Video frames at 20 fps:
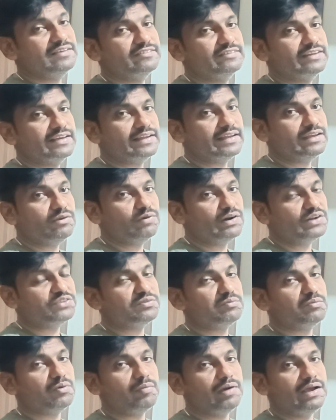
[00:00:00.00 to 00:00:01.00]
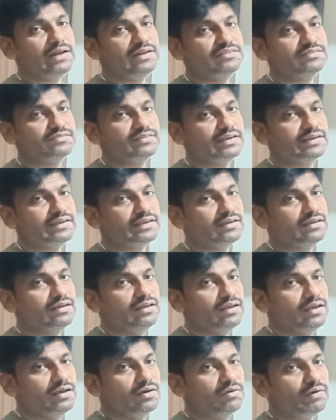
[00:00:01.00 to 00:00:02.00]
is taking? What is the mobile is taking?
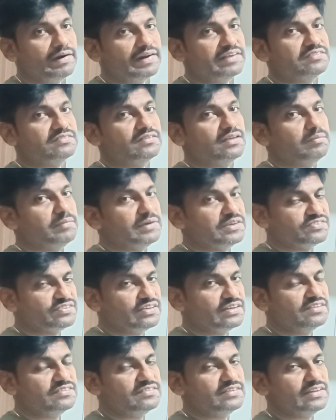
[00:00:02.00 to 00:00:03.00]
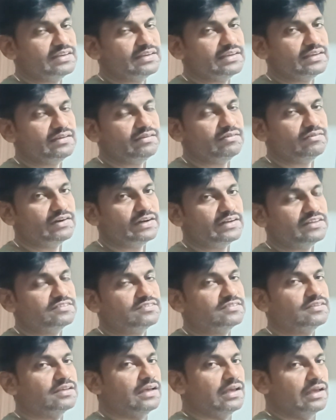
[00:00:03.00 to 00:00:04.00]
What is the mixer is taking? What
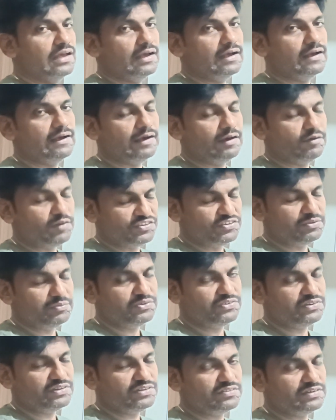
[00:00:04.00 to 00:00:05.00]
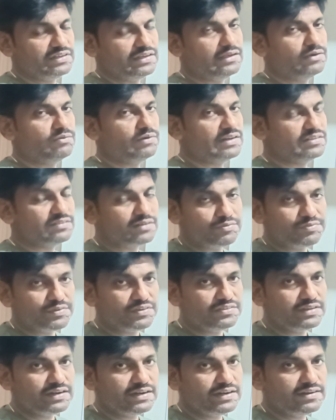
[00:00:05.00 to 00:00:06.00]
is washing machine is taking? What is
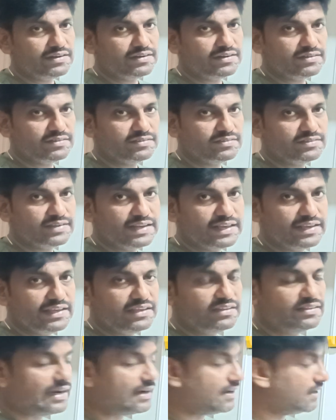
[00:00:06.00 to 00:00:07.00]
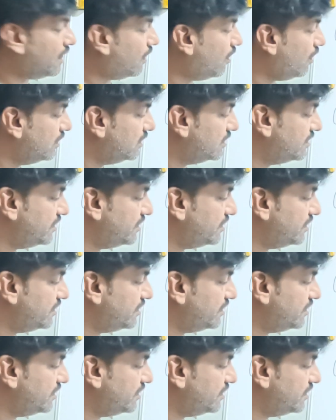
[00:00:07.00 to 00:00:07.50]
refrigerator is taking? That all the